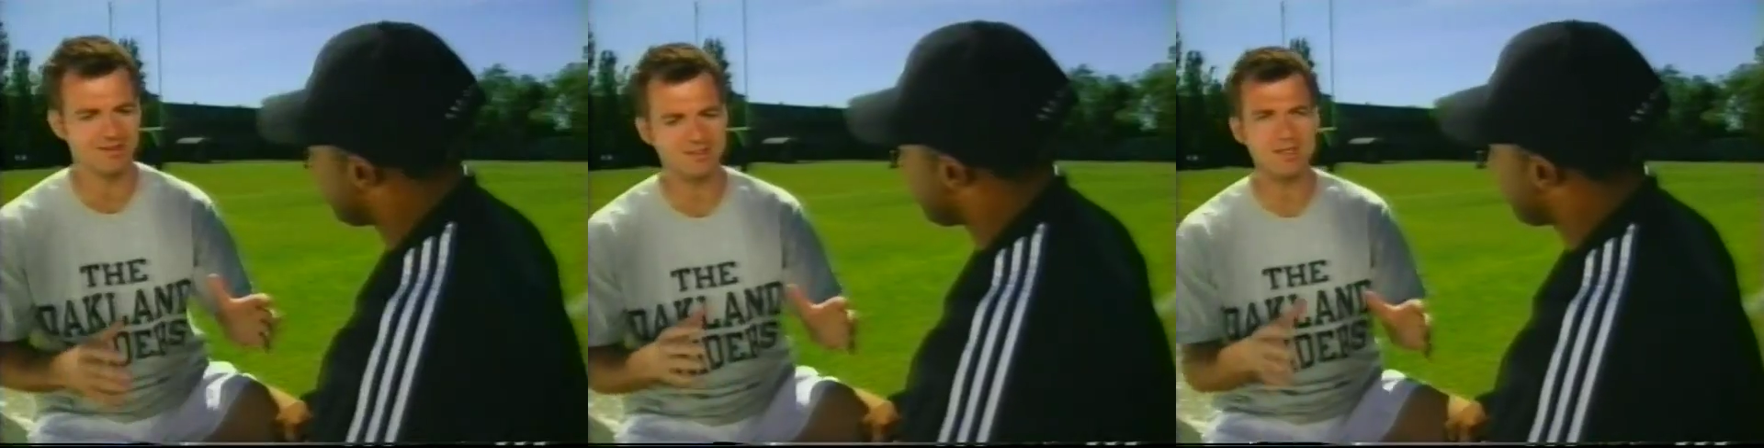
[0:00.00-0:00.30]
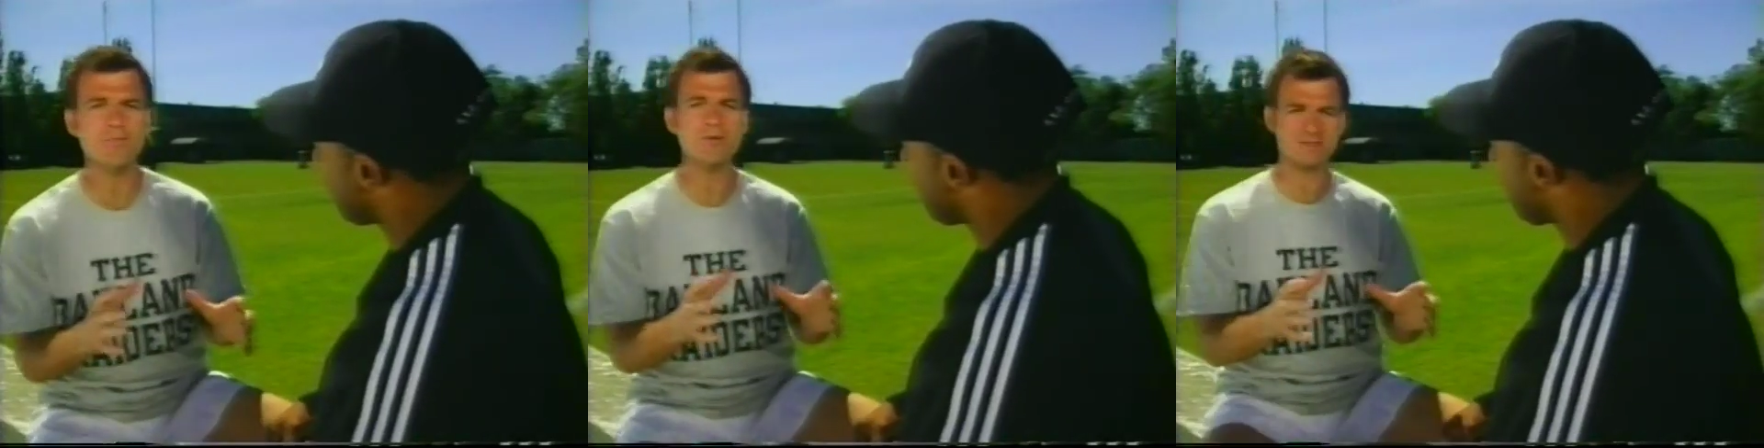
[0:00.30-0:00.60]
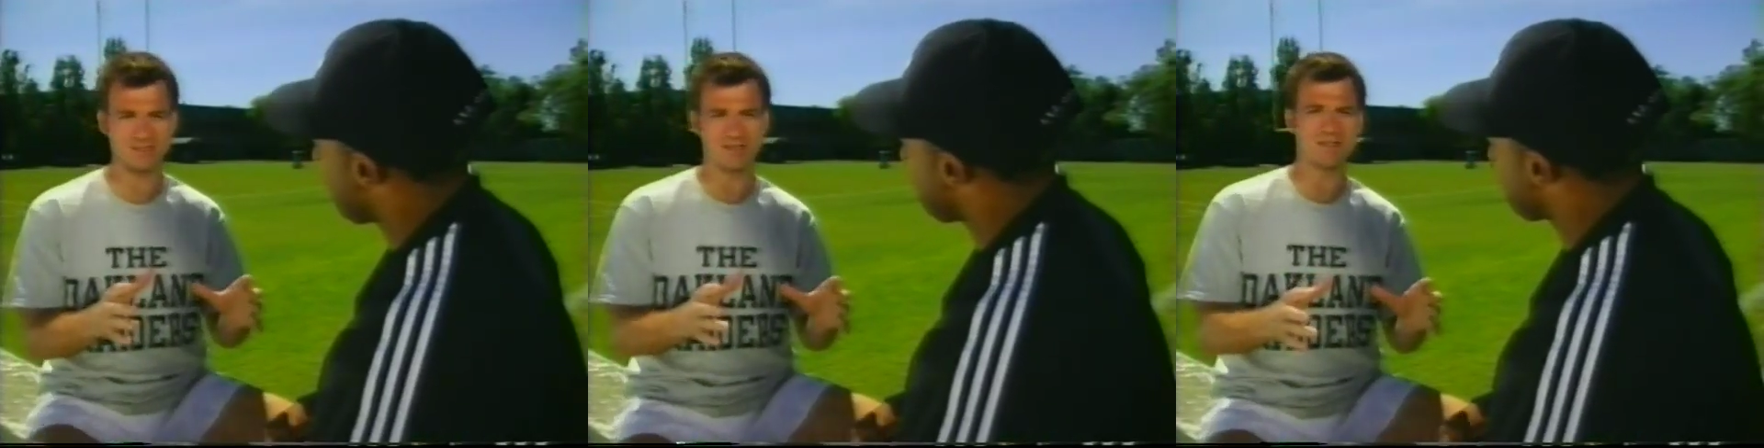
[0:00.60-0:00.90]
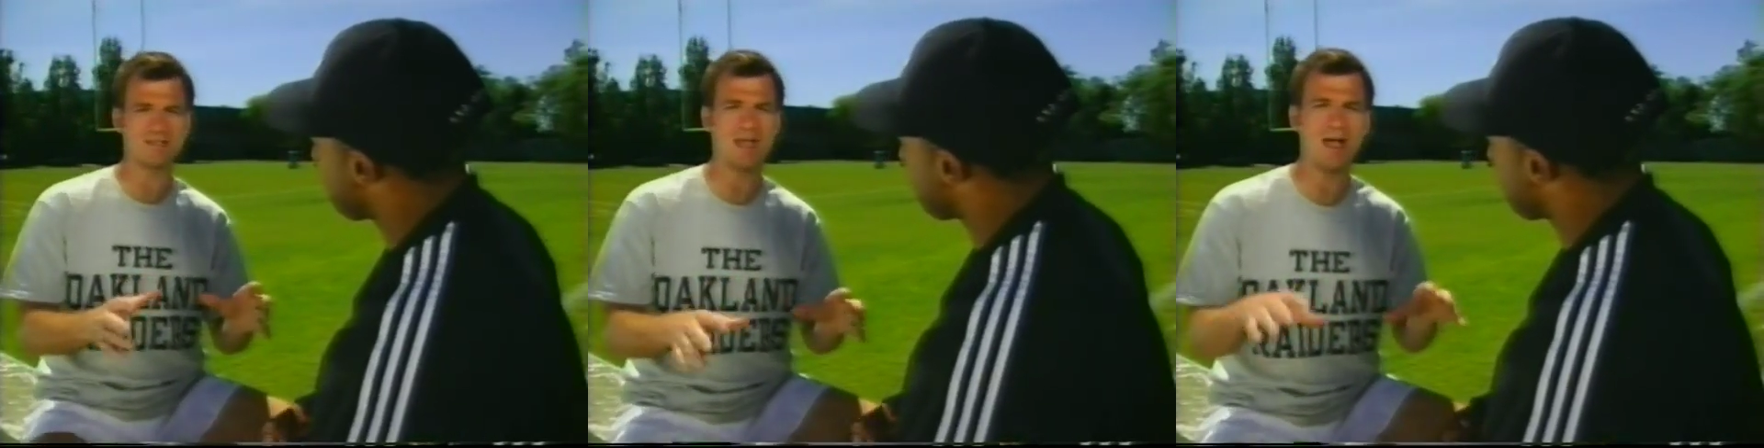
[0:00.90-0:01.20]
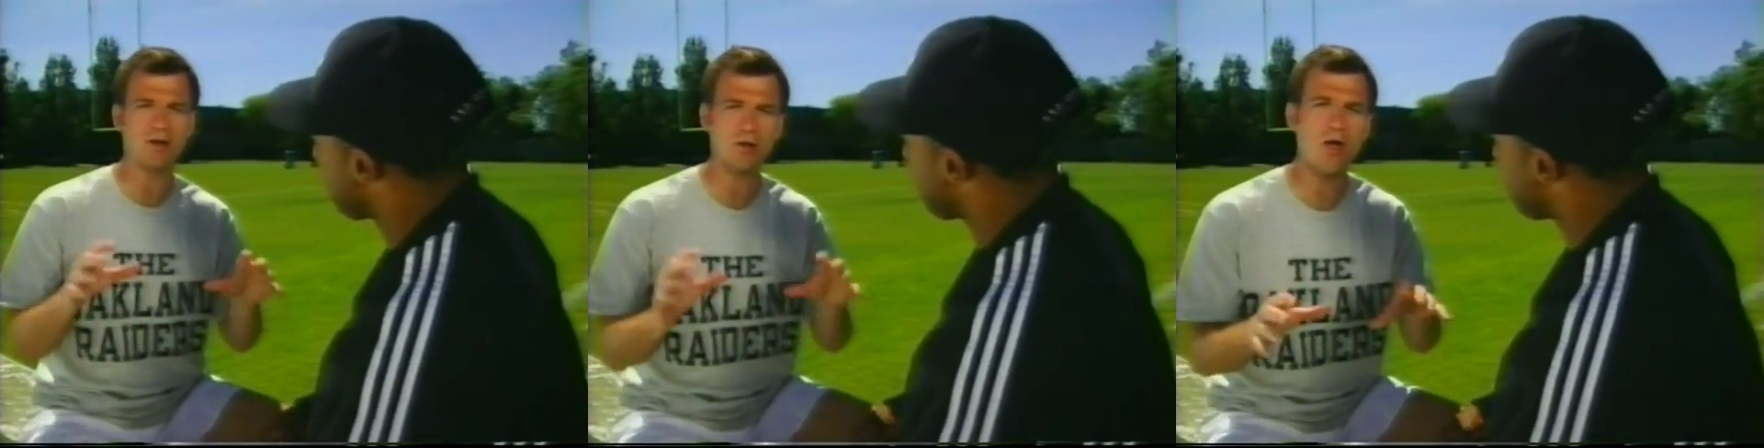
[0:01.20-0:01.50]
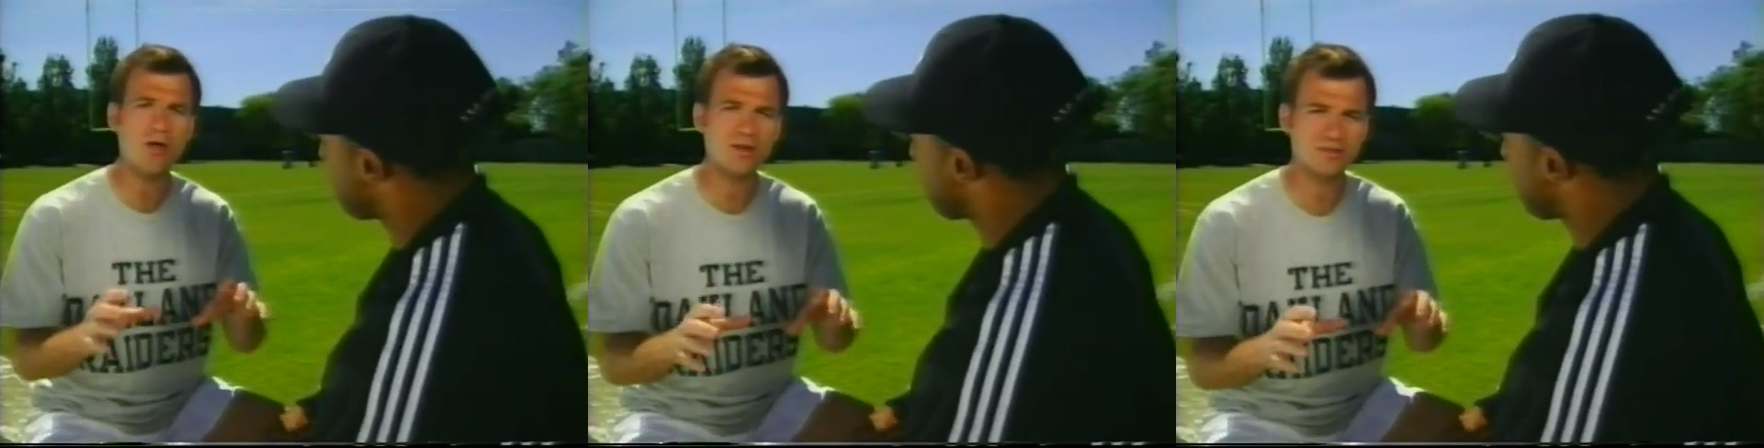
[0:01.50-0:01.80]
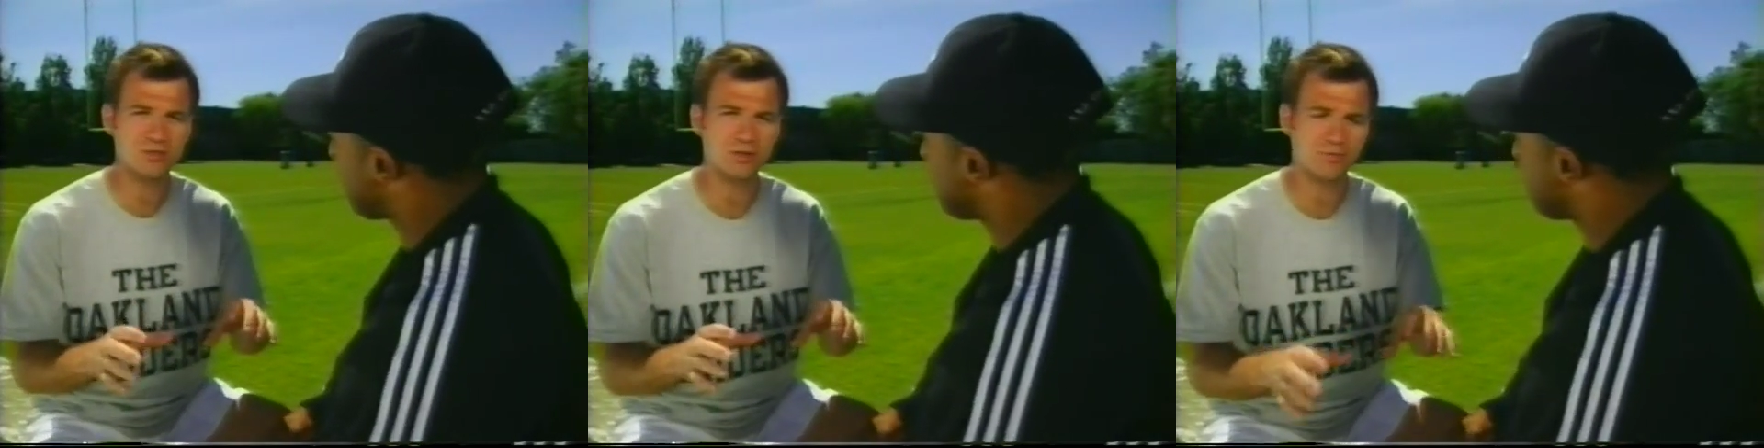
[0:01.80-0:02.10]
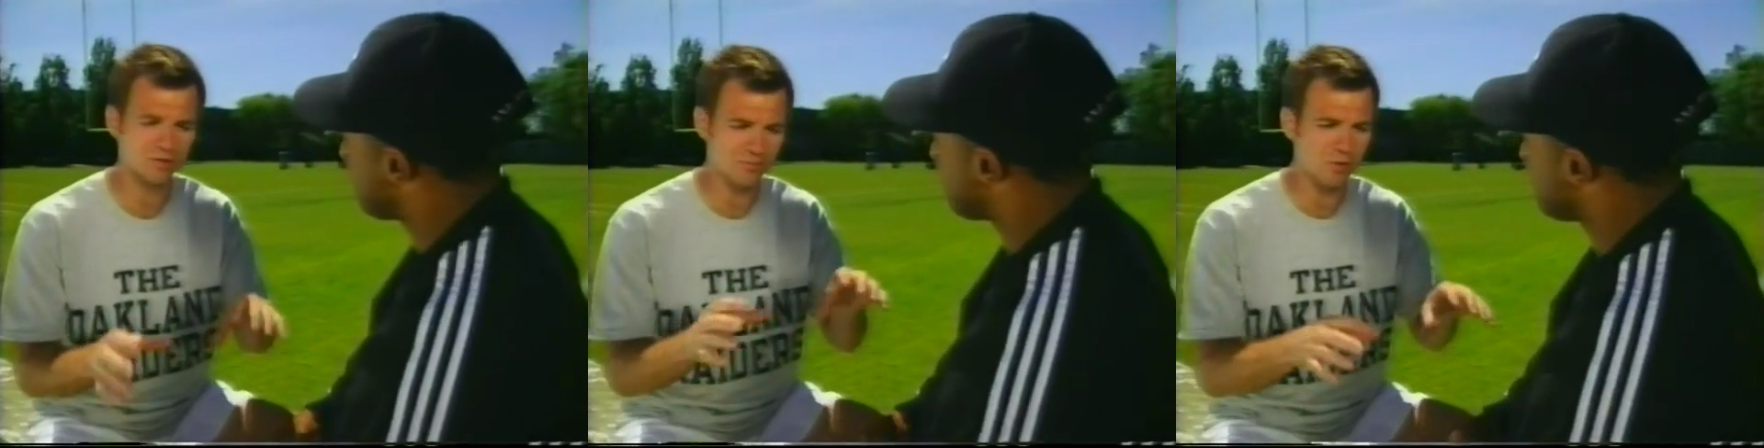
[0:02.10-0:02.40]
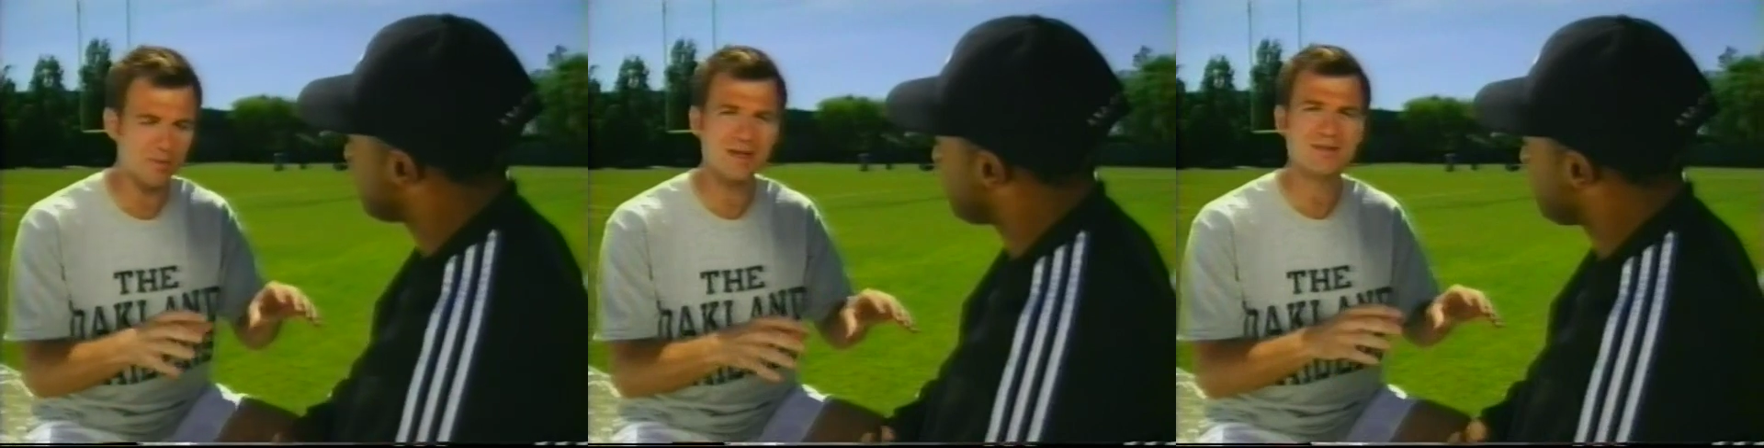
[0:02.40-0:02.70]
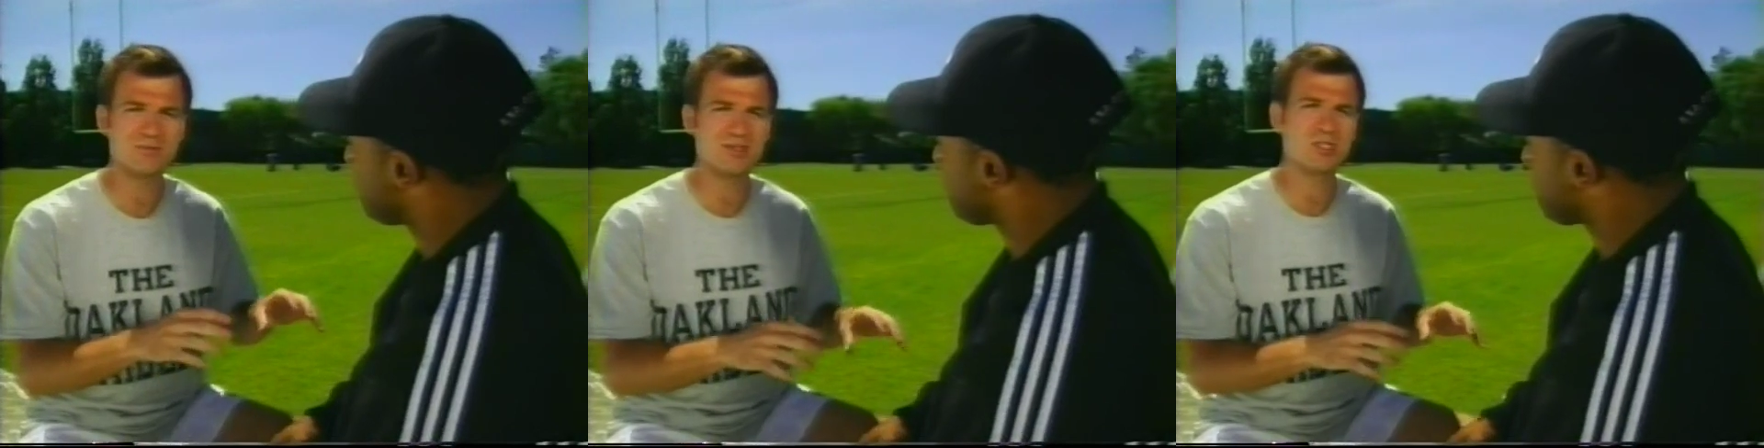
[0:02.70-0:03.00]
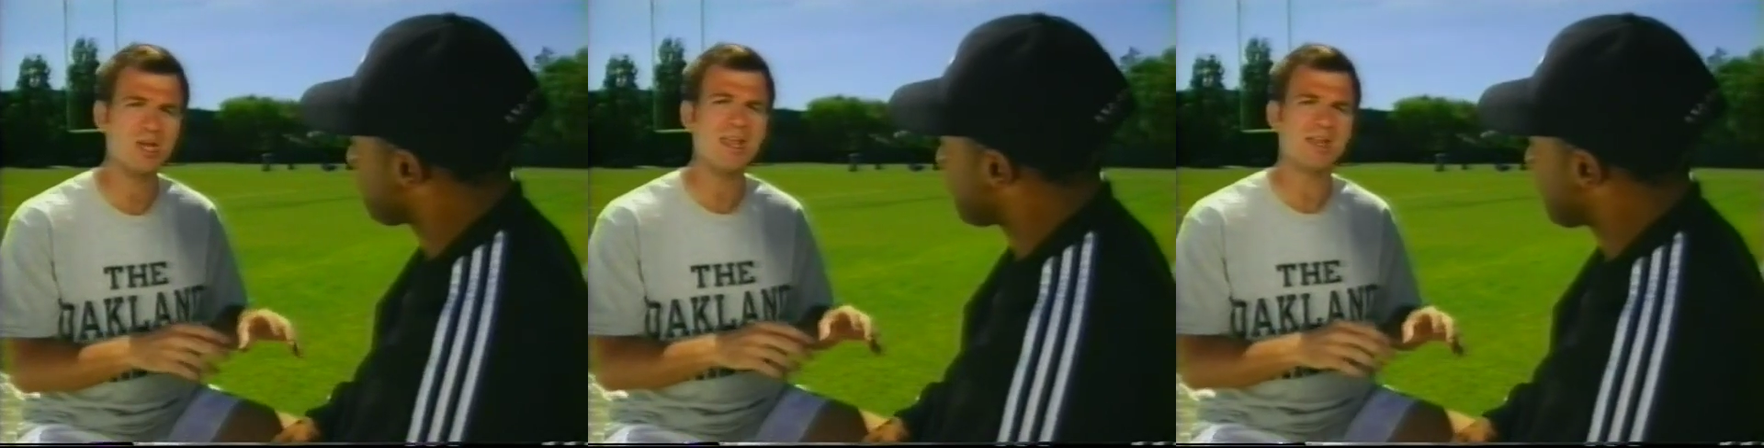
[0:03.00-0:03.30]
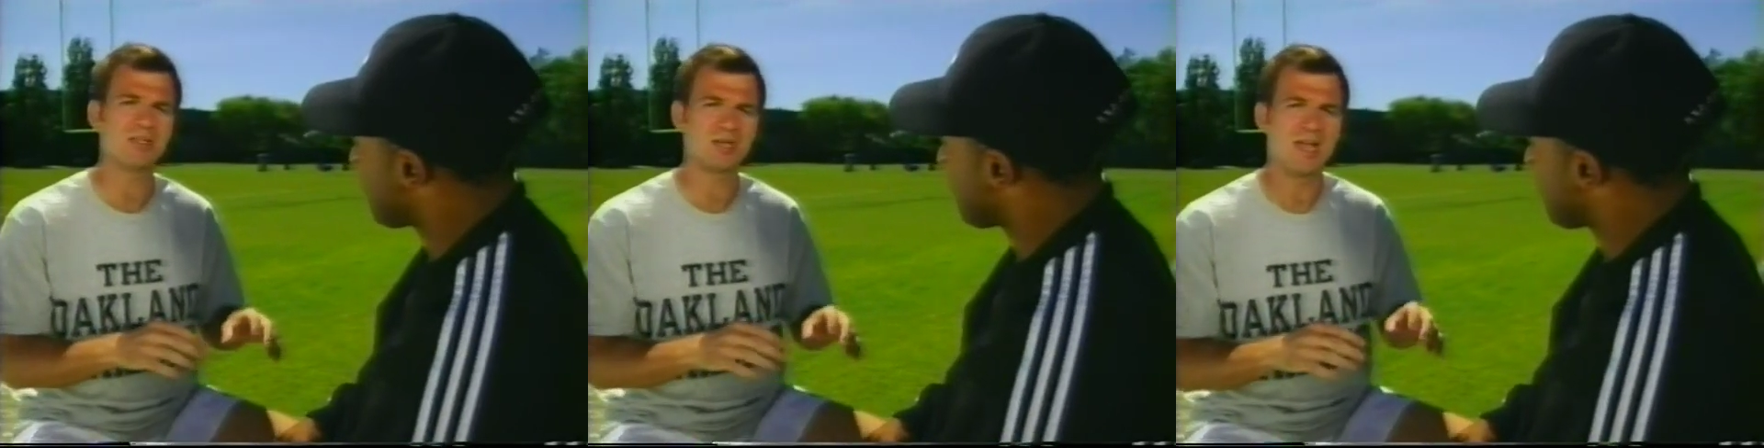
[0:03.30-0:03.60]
The difference is how long it took for the momentum to change.